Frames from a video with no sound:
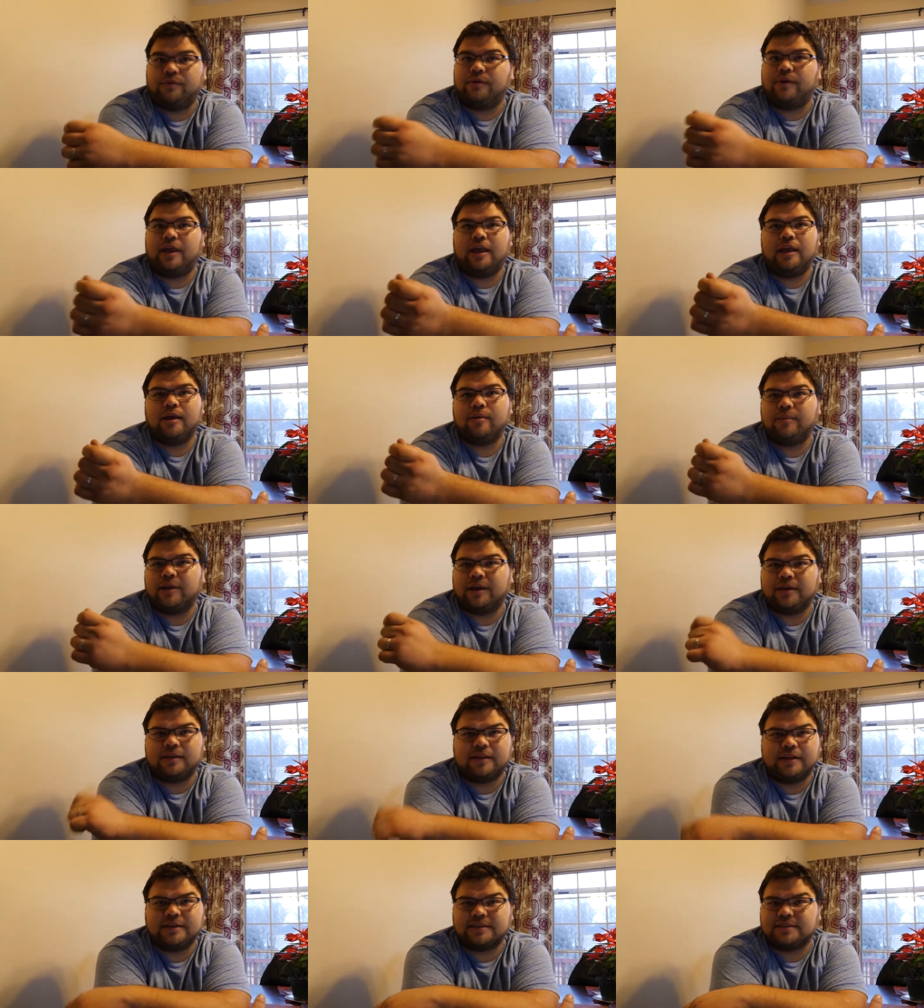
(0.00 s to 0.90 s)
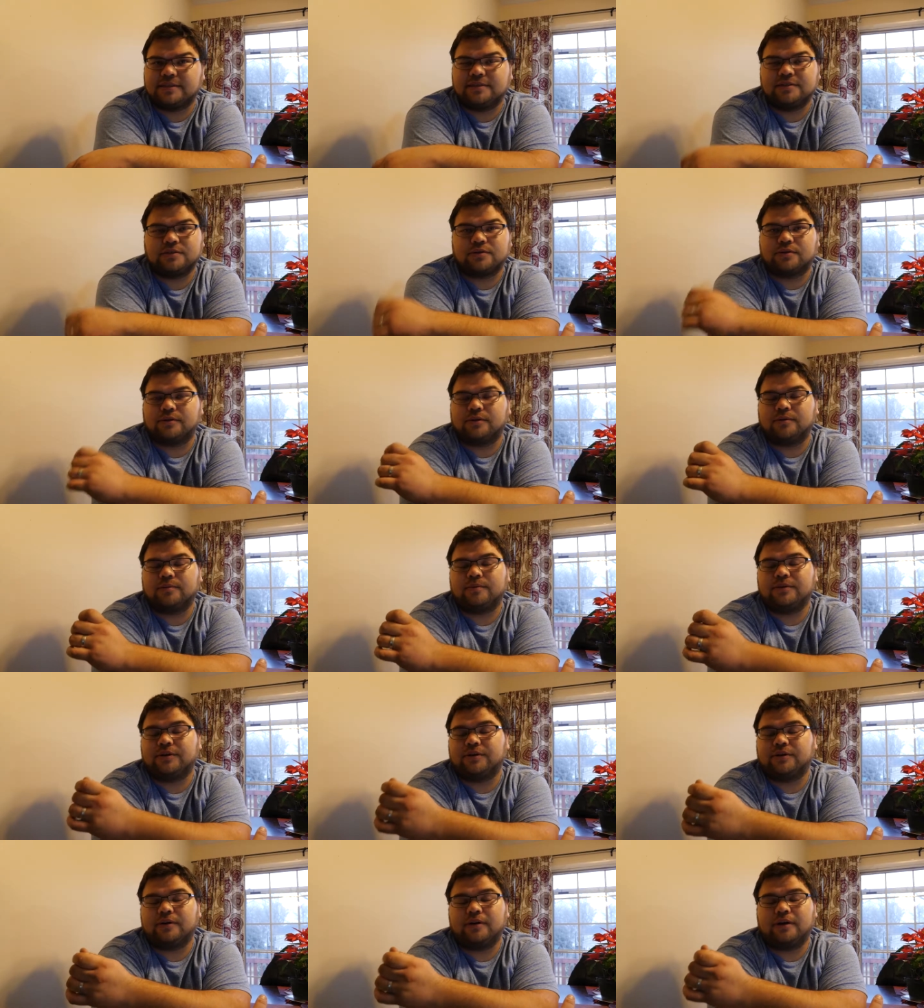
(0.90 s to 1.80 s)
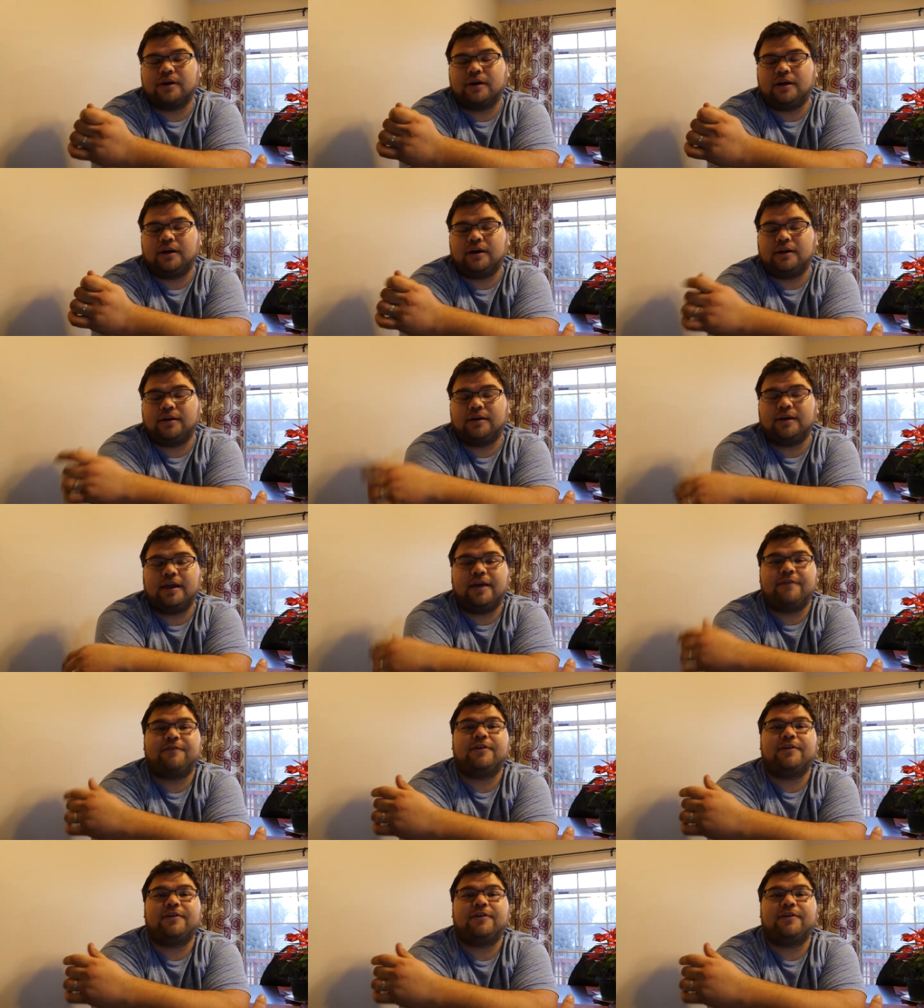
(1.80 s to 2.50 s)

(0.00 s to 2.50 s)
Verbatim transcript: AMA license or your uh,